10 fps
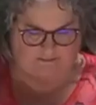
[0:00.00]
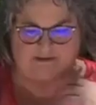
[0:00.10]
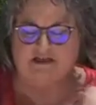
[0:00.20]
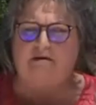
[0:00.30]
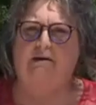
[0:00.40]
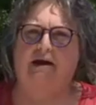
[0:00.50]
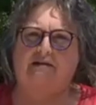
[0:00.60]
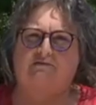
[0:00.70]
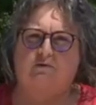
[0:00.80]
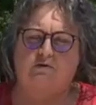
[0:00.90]
tea
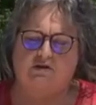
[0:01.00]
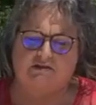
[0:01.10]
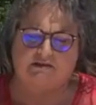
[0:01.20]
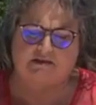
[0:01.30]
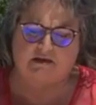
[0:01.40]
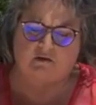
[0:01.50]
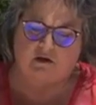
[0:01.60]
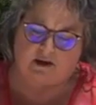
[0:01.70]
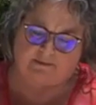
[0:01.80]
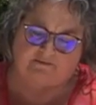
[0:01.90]
bags for just a single
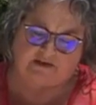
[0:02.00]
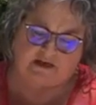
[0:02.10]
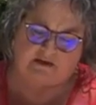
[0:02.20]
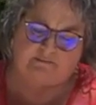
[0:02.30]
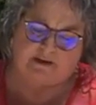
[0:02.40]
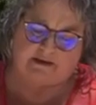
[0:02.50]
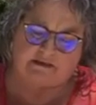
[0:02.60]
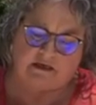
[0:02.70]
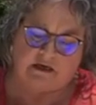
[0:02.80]
cup of tea, but